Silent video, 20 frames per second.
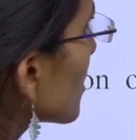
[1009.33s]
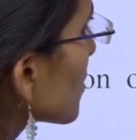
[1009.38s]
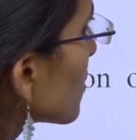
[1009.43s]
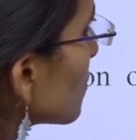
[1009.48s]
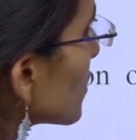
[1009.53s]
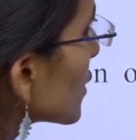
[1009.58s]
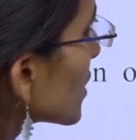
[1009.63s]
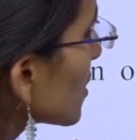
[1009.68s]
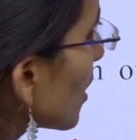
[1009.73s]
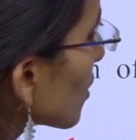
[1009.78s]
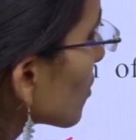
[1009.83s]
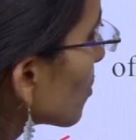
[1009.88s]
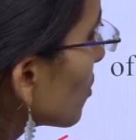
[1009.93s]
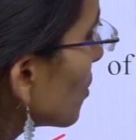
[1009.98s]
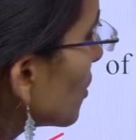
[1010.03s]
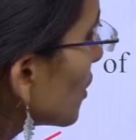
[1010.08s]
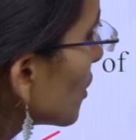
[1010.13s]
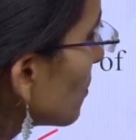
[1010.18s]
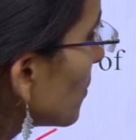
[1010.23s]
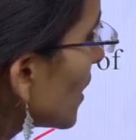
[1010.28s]
which are
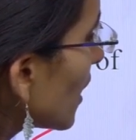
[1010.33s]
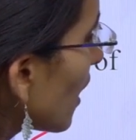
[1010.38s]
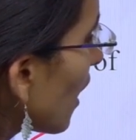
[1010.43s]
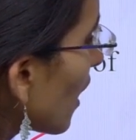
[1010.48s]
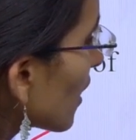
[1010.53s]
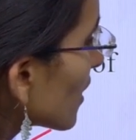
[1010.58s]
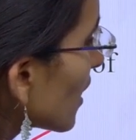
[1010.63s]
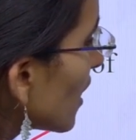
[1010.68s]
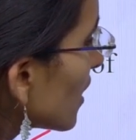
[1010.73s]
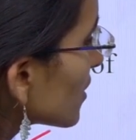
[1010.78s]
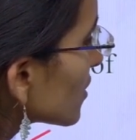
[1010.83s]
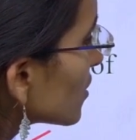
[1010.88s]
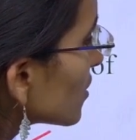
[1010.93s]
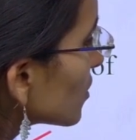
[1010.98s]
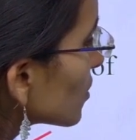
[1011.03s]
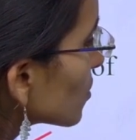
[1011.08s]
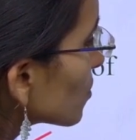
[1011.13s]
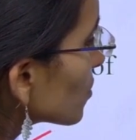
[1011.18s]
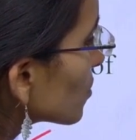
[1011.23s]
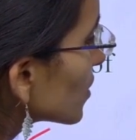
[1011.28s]
going to be attached
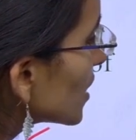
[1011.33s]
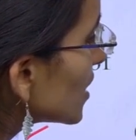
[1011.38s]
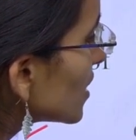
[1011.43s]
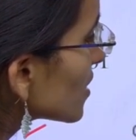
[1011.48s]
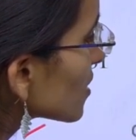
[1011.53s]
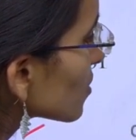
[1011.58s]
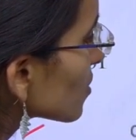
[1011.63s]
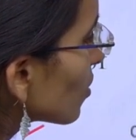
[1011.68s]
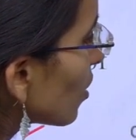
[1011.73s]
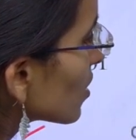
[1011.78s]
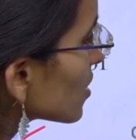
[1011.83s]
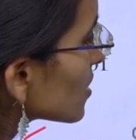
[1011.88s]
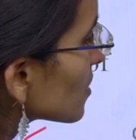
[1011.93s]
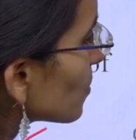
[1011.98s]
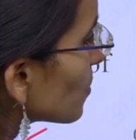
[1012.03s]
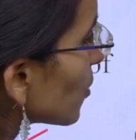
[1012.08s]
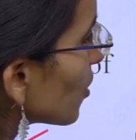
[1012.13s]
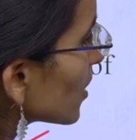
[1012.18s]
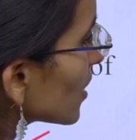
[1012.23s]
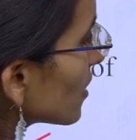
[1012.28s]
to this Golgi
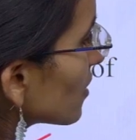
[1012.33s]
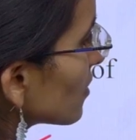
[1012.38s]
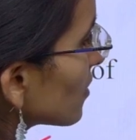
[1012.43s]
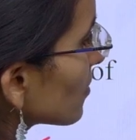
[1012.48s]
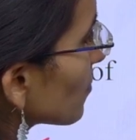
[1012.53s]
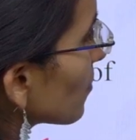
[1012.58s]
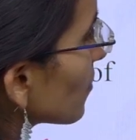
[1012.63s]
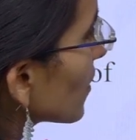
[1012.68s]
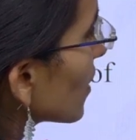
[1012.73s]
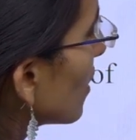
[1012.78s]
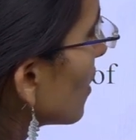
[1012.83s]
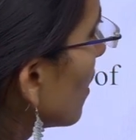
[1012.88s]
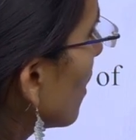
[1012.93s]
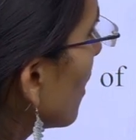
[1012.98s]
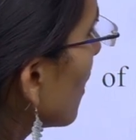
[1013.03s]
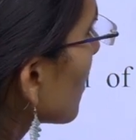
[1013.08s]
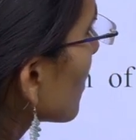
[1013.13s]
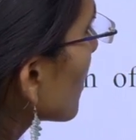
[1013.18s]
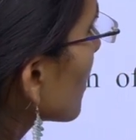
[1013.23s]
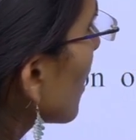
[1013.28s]
body.
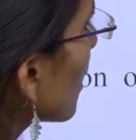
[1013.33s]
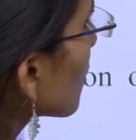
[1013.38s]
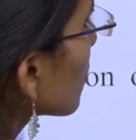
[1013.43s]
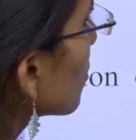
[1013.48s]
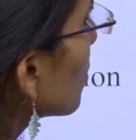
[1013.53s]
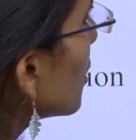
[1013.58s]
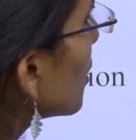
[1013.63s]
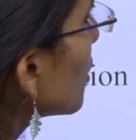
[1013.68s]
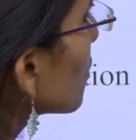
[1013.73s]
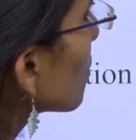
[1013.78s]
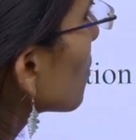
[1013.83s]
They are going to